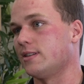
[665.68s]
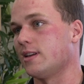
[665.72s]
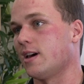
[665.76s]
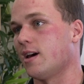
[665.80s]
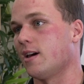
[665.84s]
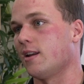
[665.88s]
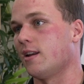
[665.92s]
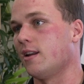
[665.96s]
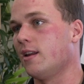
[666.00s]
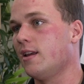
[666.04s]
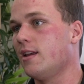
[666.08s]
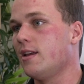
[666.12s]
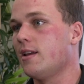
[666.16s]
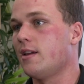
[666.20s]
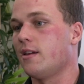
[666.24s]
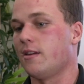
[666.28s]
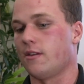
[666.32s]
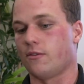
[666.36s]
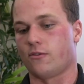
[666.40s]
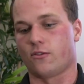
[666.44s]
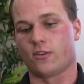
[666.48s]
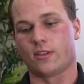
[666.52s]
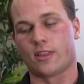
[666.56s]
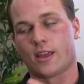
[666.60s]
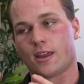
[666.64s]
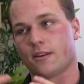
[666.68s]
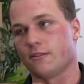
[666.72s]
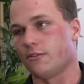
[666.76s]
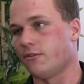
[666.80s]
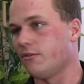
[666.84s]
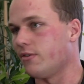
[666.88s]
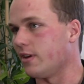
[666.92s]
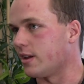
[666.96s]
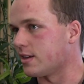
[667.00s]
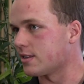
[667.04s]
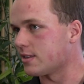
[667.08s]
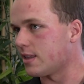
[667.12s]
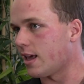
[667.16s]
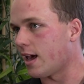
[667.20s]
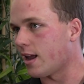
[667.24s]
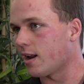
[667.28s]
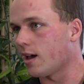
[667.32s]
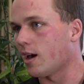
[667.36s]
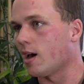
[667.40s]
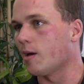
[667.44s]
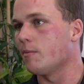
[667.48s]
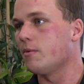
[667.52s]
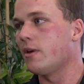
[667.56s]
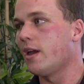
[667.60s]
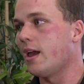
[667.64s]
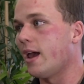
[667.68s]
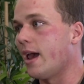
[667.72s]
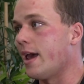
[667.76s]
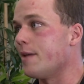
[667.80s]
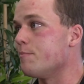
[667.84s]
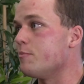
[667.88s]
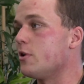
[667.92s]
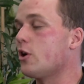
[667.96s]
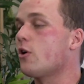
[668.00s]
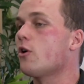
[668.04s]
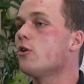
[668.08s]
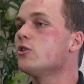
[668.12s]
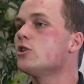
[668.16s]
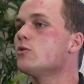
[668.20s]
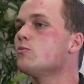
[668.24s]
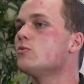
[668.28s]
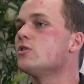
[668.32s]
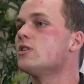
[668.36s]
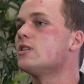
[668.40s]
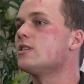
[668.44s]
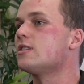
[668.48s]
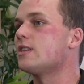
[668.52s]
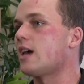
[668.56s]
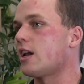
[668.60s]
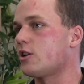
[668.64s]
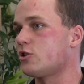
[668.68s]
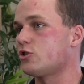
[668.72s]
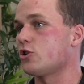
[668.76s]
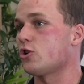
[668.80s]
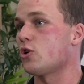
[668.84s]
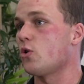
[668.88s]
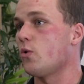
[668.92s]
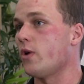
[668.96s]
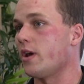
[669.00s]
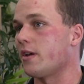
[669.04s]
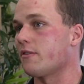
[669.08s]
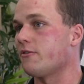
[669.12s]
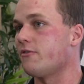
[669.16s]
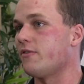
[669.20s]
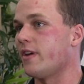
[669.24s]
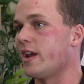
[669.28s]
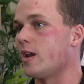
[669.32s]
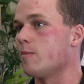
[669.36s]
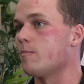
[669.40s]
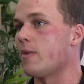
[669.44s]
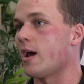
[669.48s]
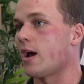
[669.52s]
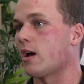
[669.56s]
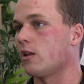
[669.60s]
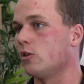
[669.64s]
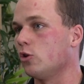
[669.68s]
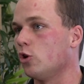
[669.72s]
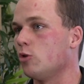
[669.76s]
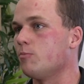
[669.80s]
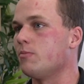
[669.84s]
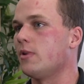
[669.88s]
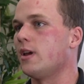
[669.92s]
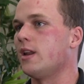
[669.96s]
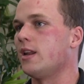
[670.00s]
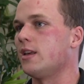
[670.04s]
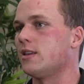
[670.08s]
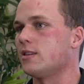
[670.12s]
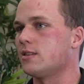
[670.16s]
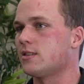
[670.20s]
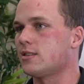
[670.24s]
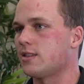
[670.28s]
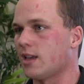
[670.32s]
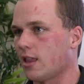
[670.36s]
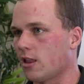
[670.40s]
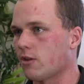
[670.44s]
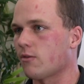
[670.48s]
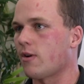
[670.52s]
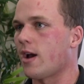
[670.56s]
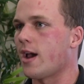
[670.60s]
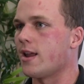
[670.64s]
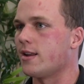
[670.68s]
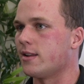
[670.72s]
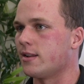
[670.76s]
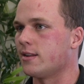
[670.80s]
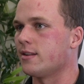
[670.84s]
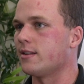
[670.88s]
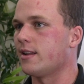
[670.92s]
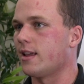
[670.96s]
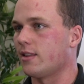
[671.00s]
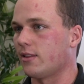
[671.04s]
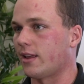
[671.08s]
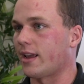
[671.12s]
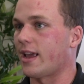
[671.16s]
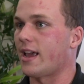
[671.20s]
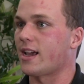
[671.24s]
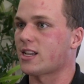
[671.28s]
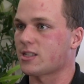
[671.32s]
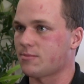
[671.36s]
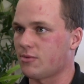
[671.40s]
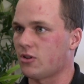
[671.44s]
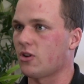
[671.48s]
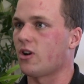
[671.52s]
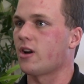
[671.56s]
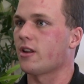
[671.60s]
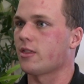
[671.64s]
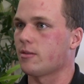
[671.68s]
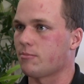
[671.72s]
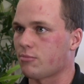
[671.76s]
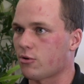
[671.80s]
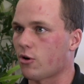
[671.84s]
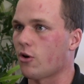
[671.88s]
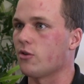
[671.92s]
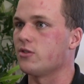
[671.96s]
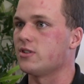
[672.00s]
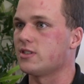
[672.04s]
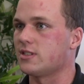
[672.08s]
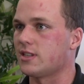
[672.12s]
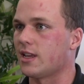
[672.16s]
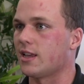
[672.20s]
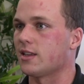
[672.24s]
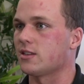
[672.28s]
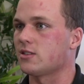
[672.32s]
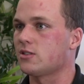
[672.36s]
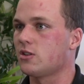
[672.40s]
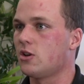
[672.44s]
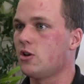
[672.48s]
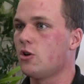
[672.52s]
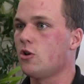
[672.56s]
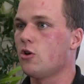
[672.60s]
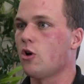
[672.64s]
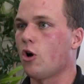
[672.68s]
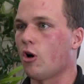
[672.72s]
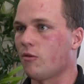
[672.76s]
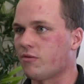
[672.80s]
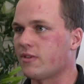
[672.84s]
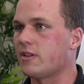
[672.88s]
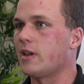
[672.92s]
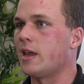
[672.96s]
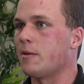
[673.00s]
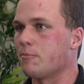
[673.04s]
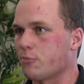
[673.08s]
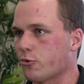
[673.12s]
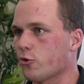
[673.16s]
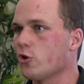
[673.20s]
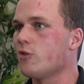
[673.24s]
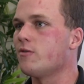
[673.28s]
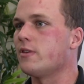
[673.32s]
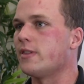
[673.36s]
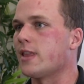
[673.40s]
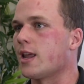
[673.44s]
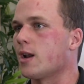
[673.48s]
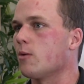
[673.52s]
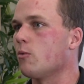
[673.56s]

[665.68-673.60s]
done. If we then fix that up, and because it was such a quick feedback loop, it accelerated and like expedited the process of improving that.